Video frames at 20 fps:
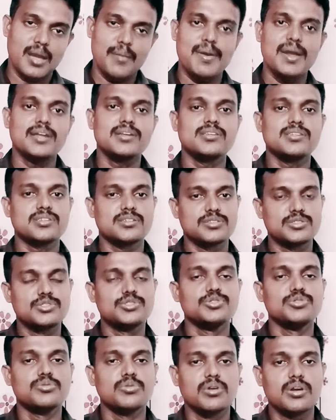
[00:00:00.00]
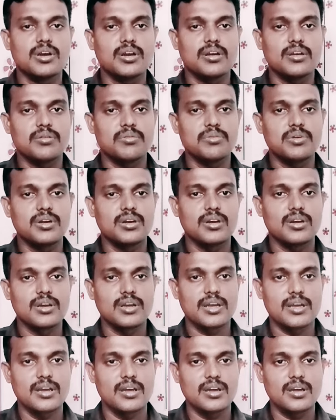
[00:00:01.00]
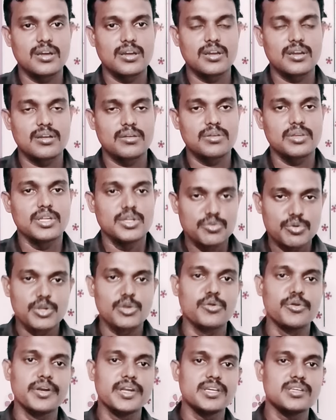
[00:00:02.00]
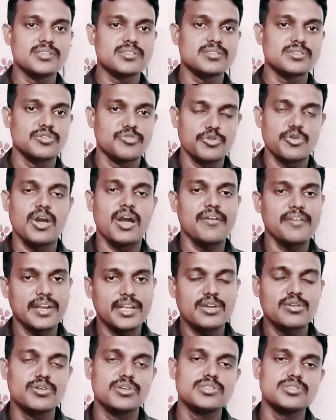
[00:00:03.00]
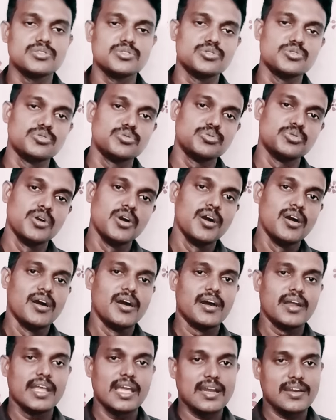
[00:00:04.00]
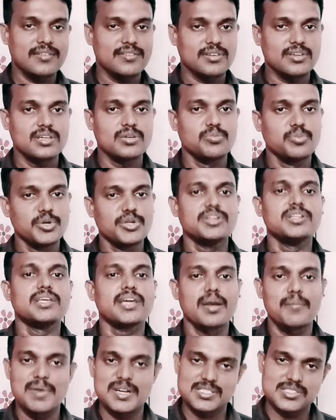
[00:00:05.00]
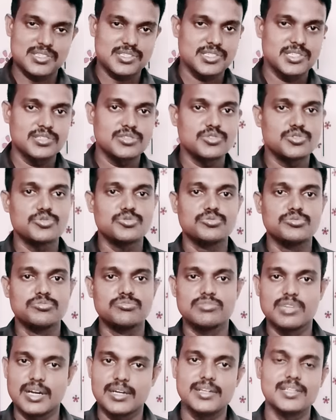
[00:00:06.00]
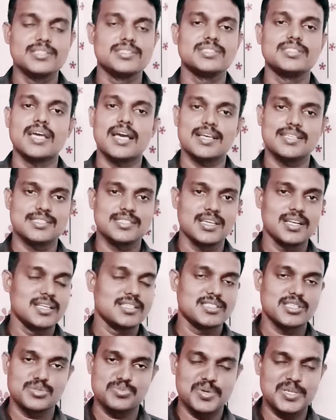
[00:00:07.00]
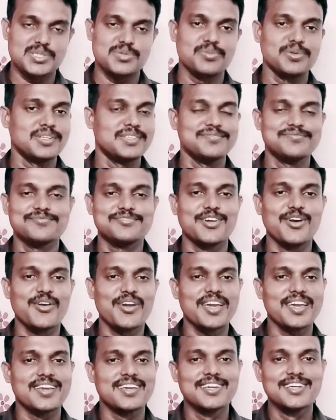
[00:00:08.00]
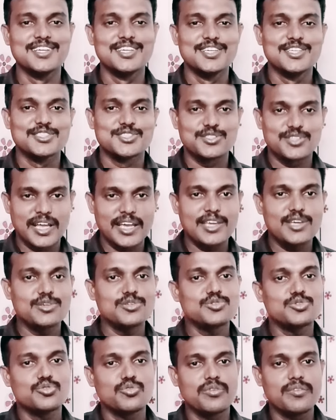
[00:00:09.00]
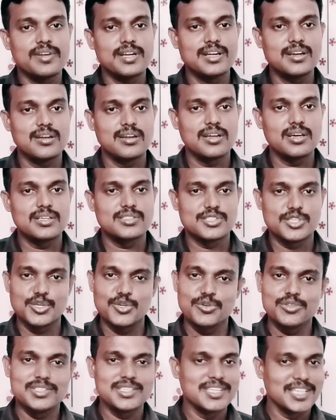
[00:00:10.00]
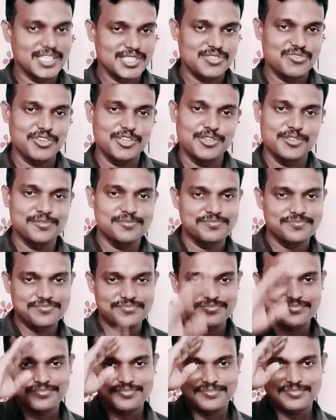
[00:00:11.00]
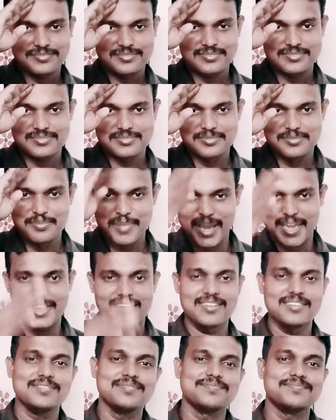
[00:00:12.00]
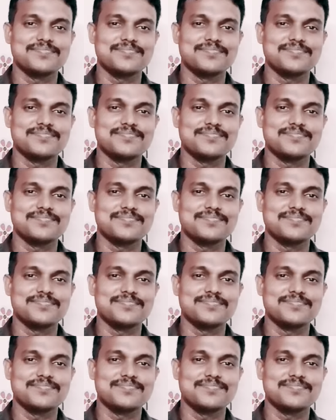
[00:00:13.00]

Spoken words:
comment to in our queries. If you have any queries, do react, put in the comment section to address it as early as possible. Okay, so thank you. So we will see you in the next video. Bye.